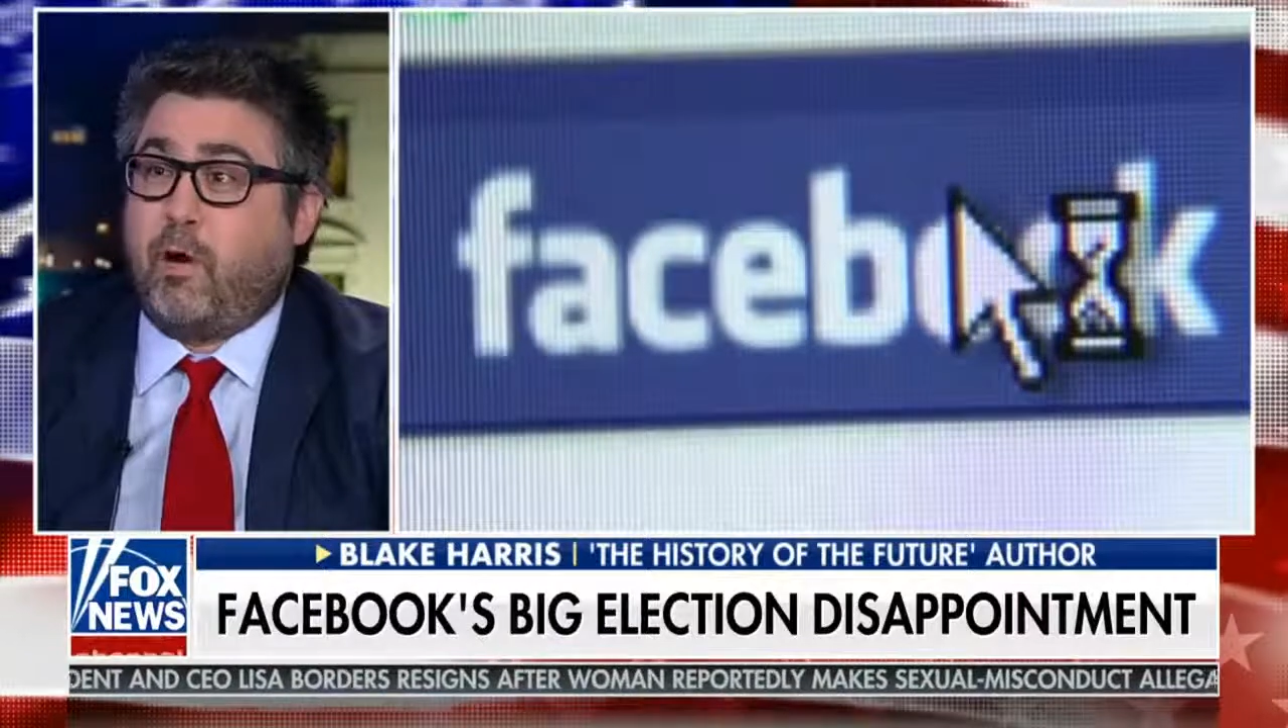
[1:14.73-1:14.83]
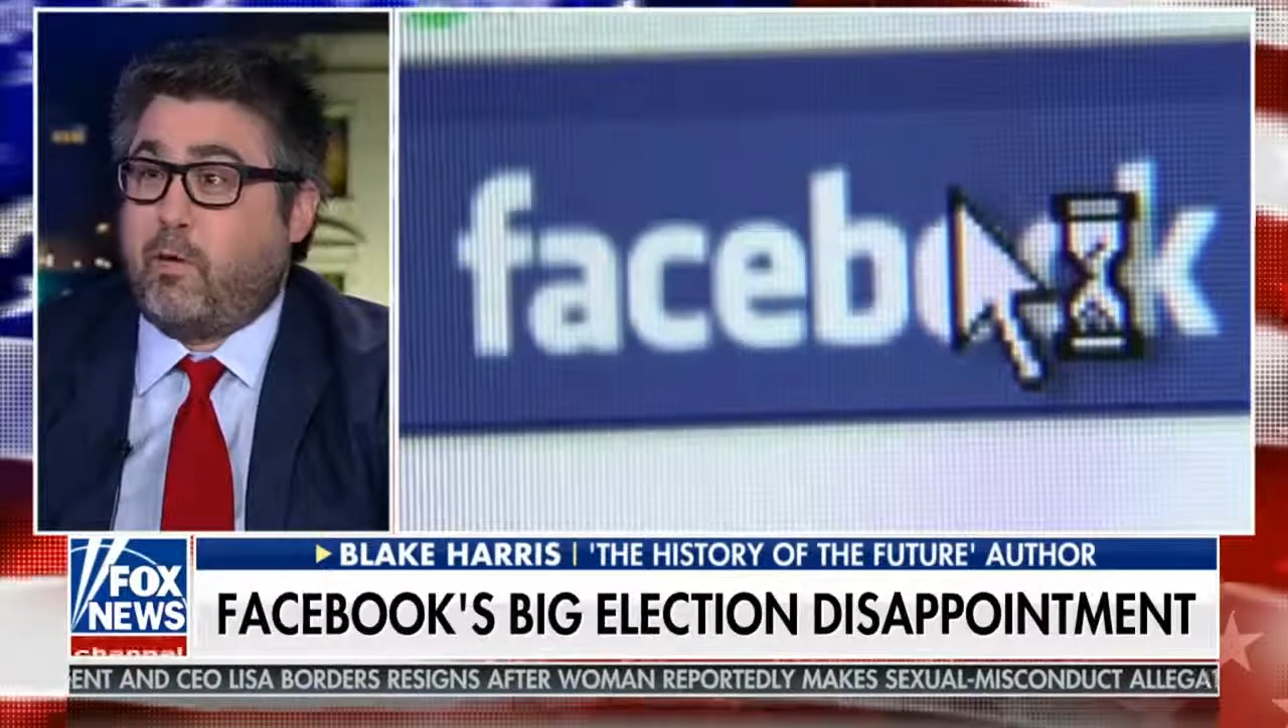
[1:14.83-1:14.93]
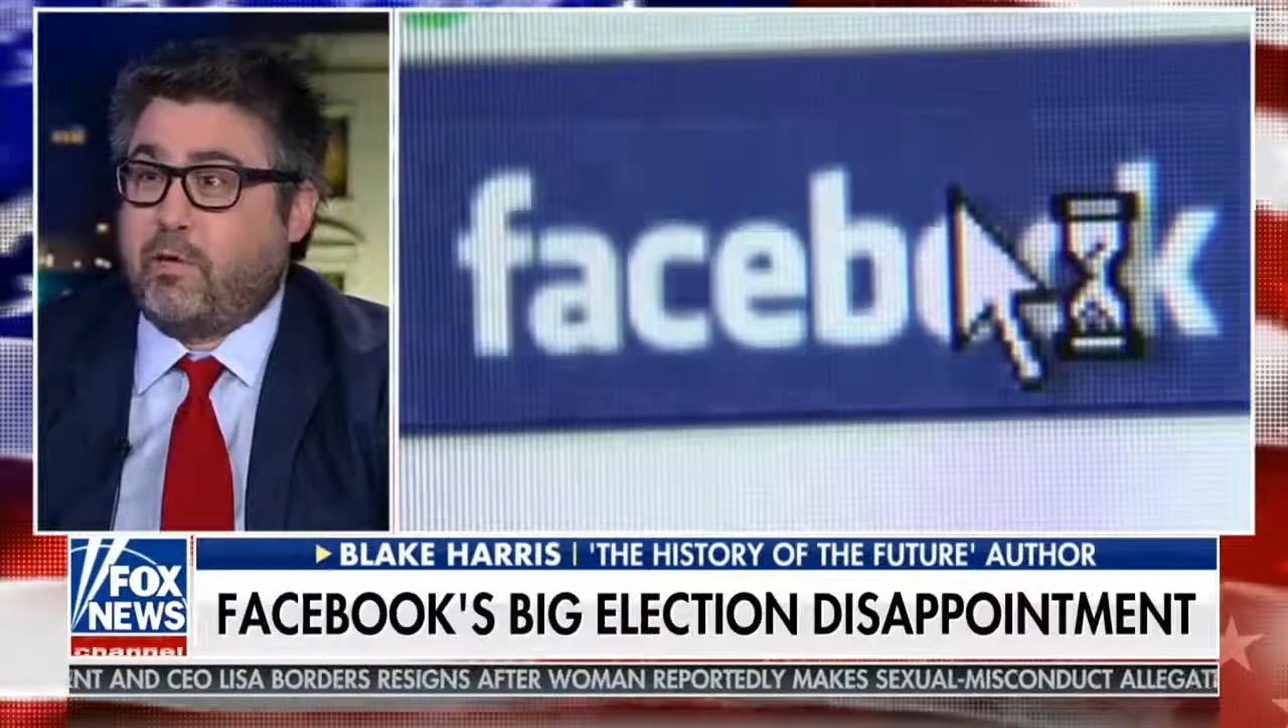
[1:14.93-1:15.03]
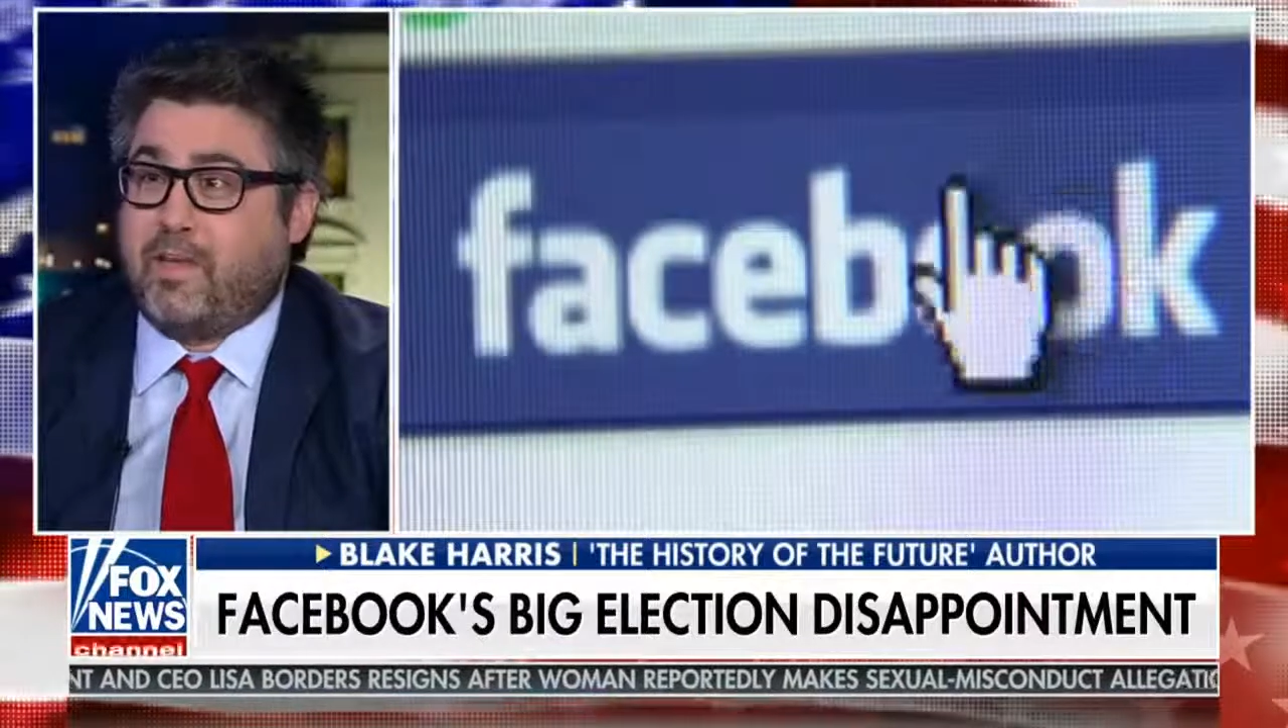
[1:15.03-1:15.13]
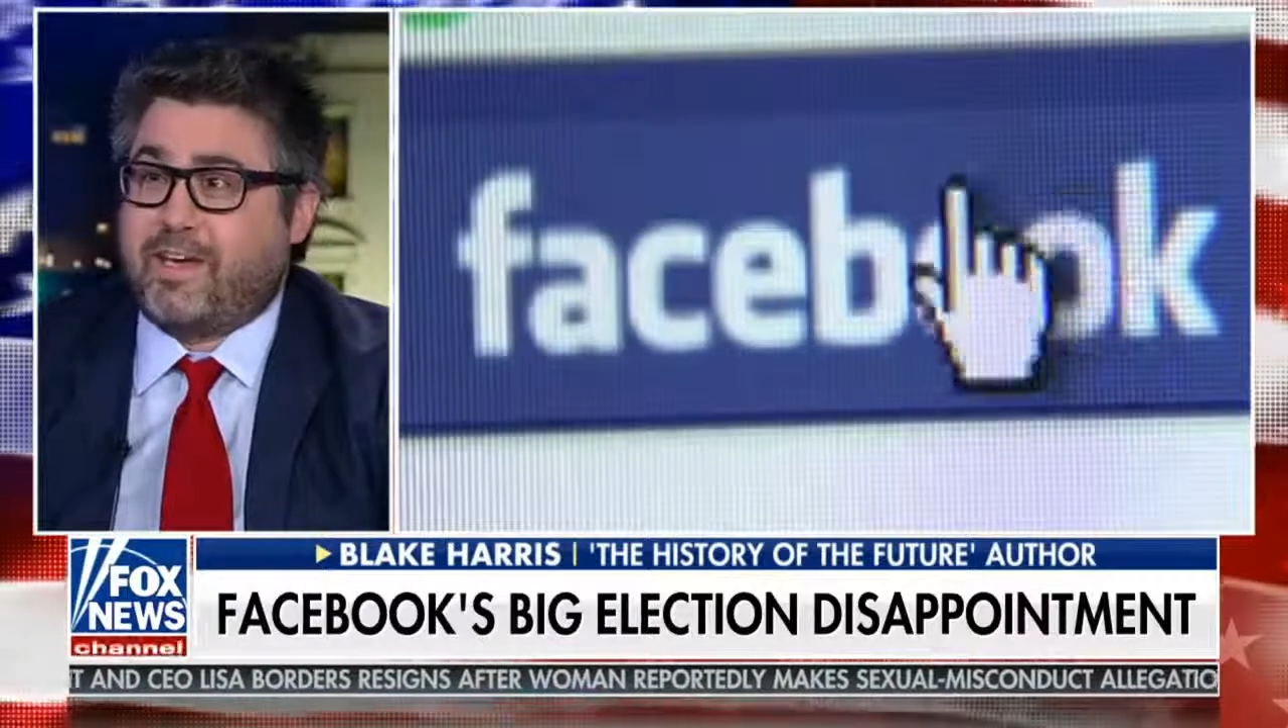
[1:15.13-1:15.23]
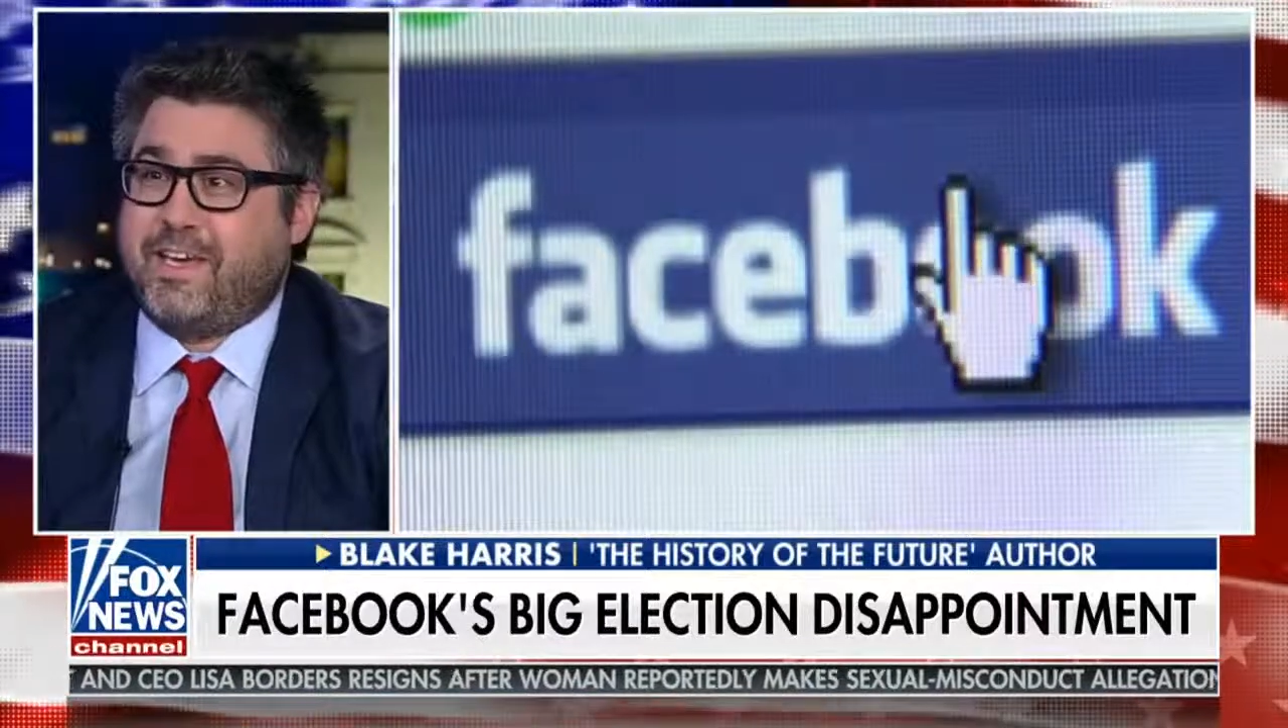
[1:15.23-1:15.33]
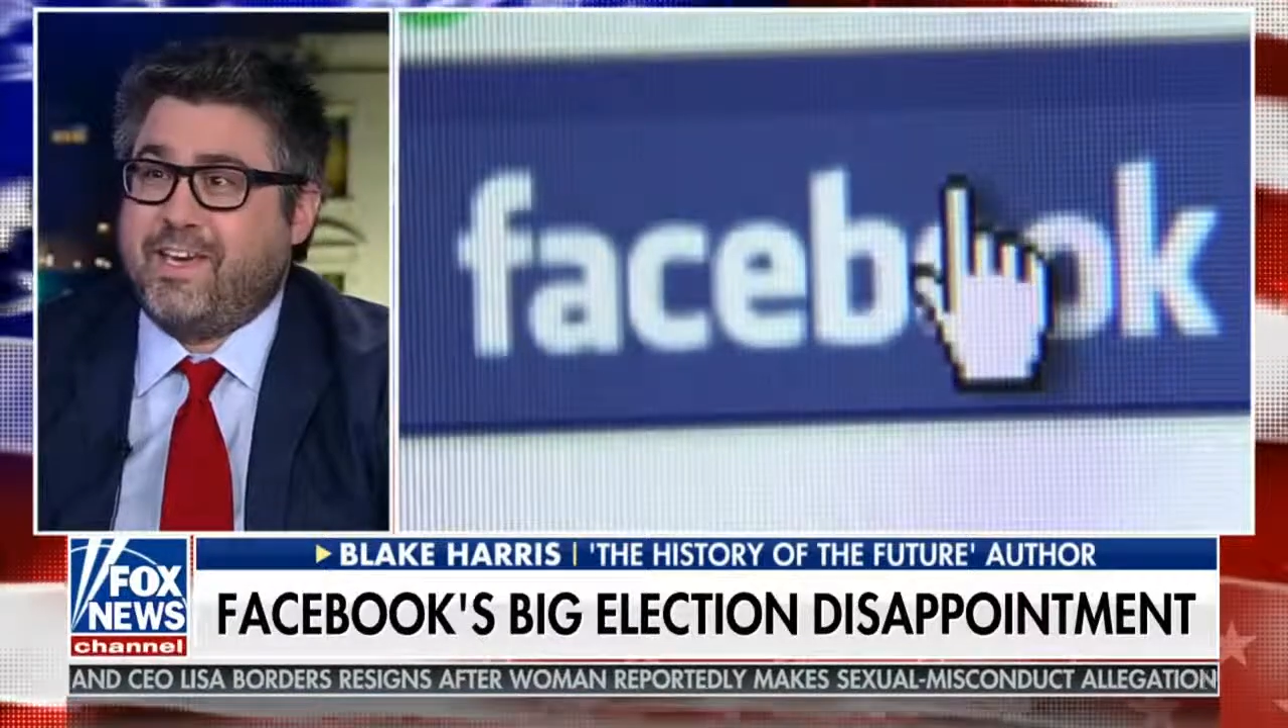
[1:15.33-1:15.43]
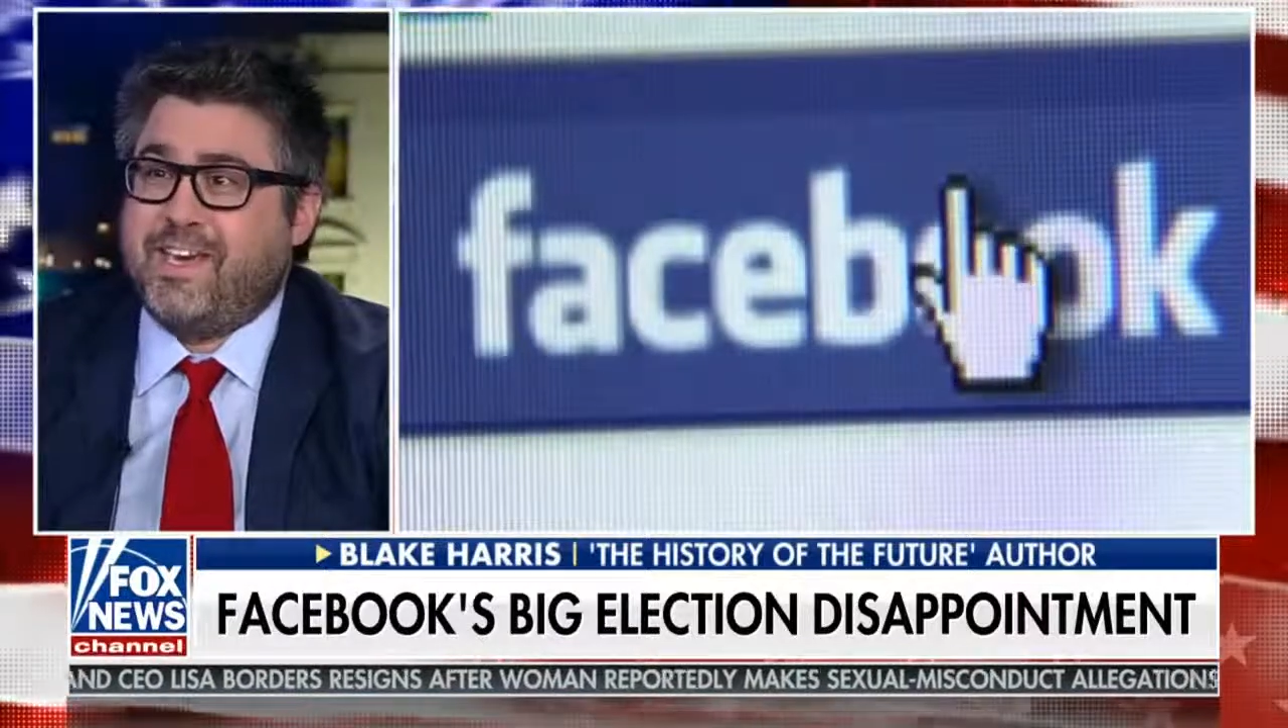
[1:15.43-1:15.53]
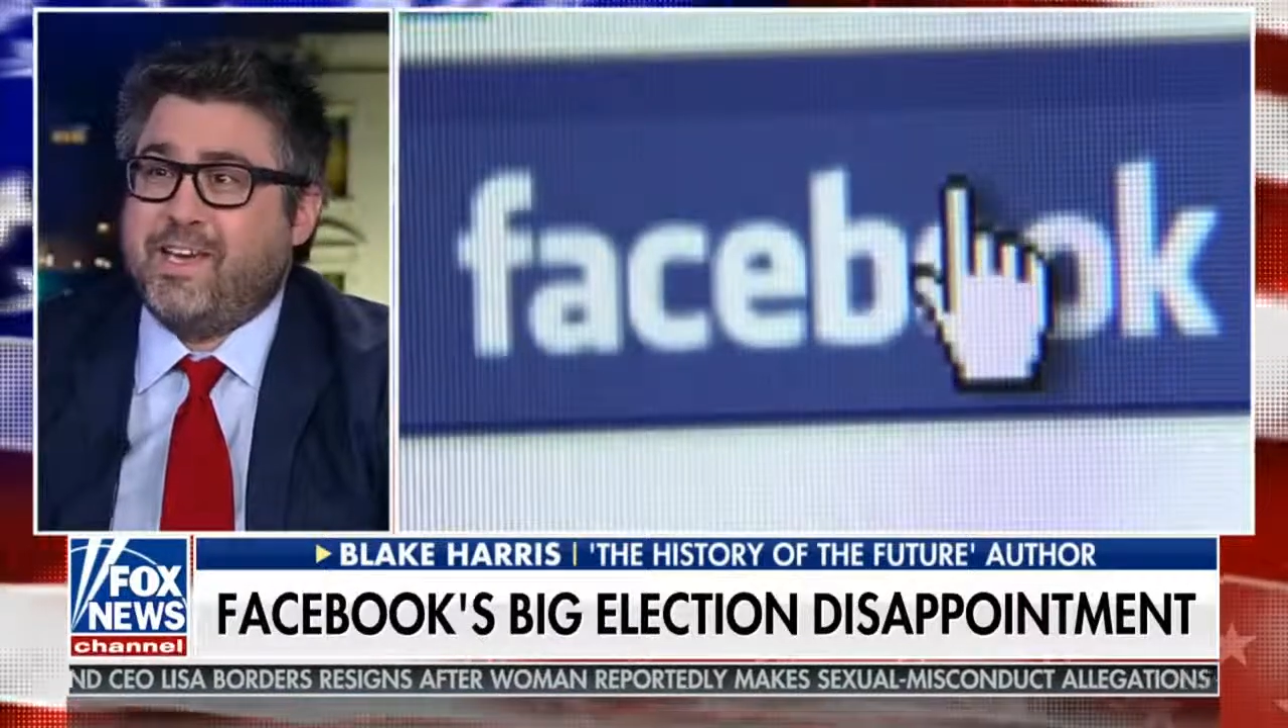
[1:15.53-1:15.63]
Palmer Luckey,